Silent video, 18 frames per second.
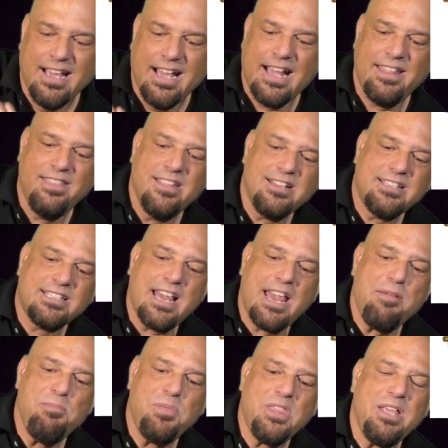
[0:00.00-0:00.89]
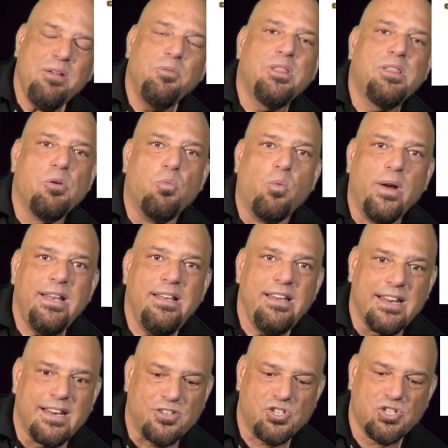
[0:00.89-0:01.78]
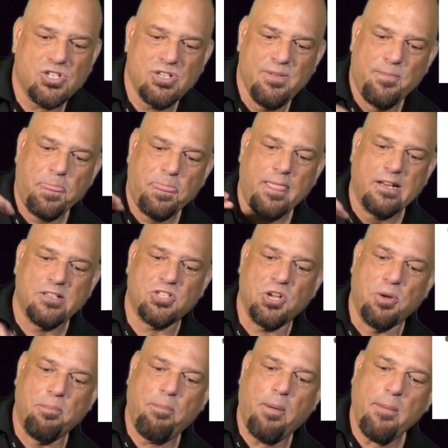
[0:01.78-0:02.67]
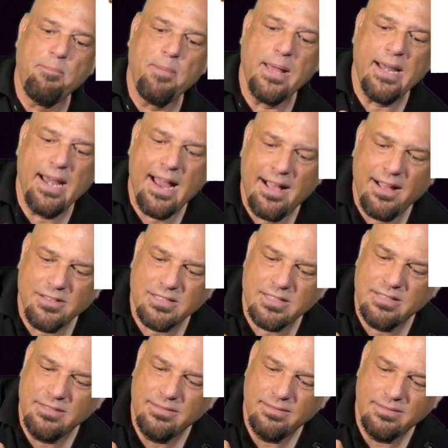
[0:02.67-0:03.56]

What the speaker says: And the same thing with the windage. So pop it out,